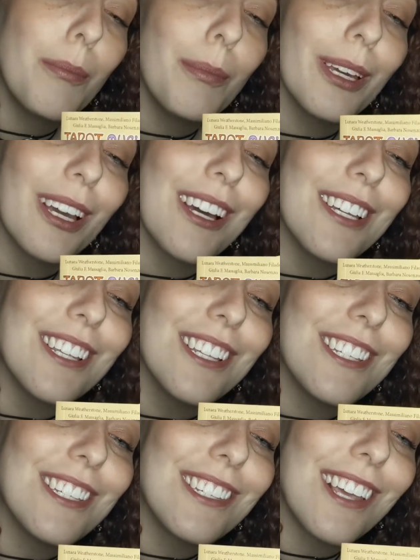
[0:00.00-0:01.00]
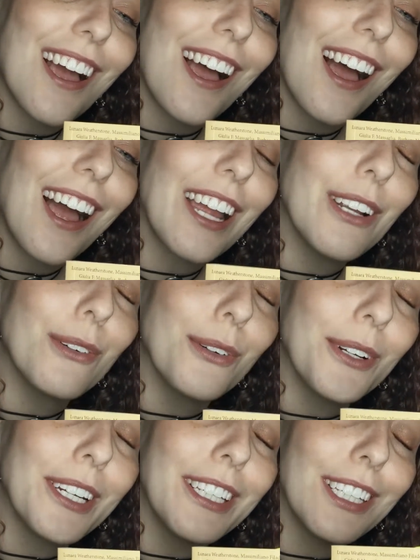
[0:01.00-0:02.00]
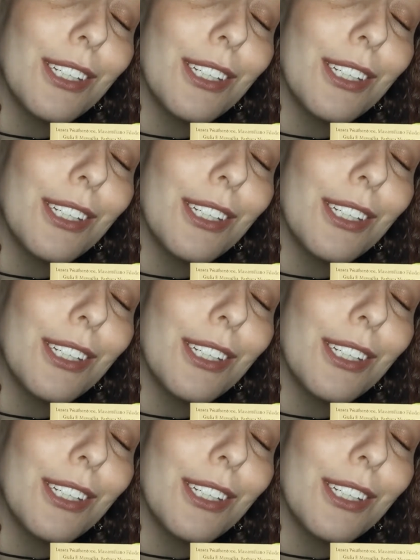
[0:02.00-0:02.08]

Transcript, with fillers: because I read